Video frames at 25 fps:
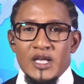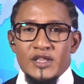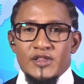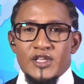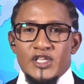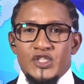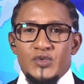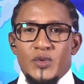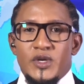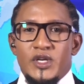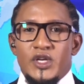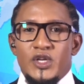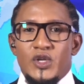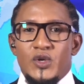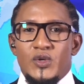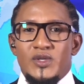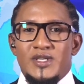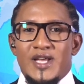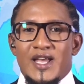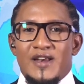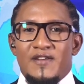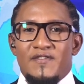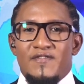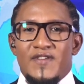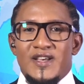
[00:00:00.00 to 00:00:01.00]
This renewed
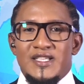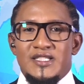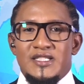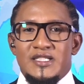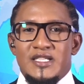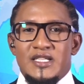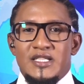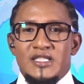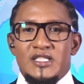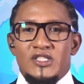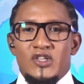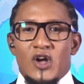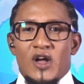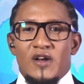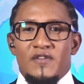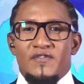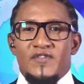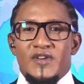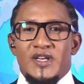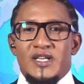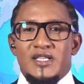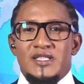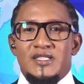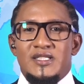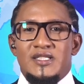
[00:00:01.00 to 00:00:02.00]
investors'
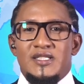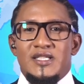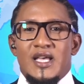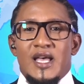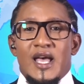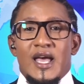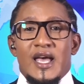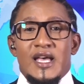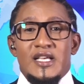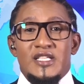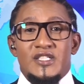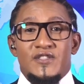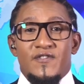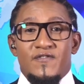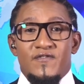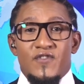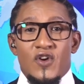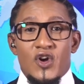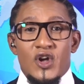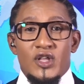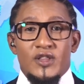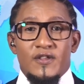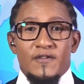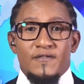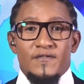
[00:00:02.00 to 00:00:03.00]
confidence is
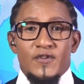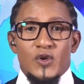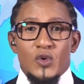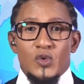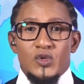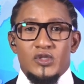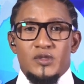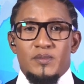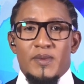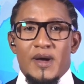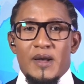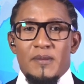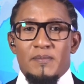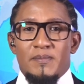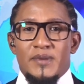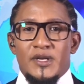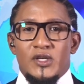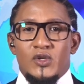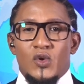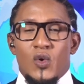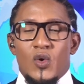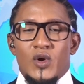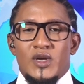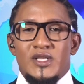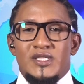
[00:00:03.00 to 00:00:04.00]
further fueled by
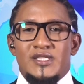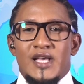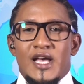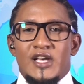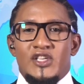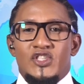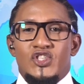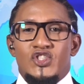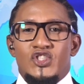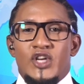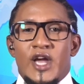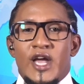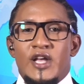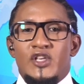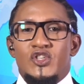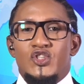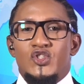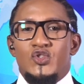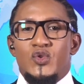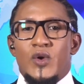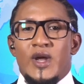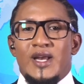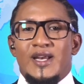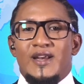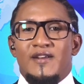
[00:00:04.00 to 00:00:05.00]
Bitcoin's
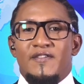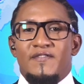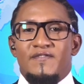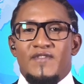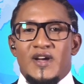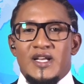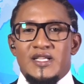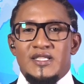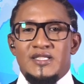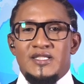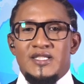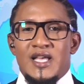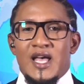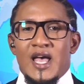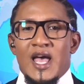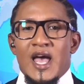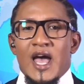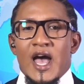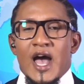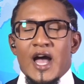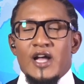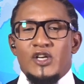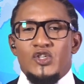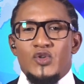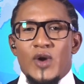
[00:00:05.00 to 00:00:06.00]
exchange-traded funds
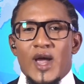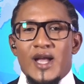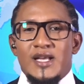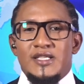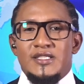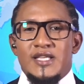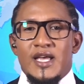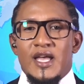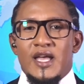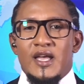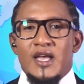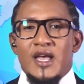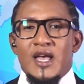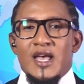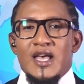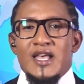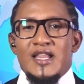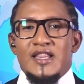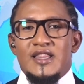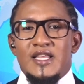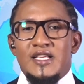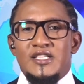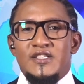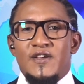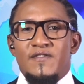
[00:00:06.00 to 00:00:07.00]
attracting
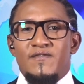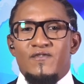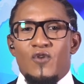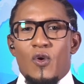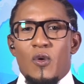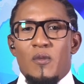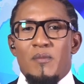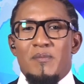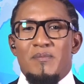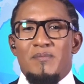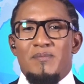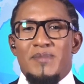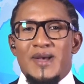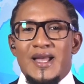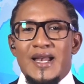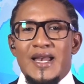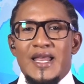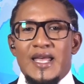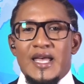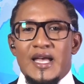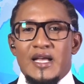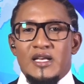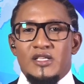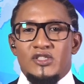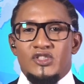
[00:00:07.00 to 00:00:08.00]
$34
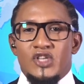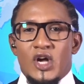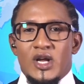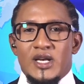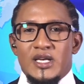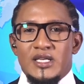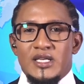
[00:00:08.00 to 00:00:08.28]
billion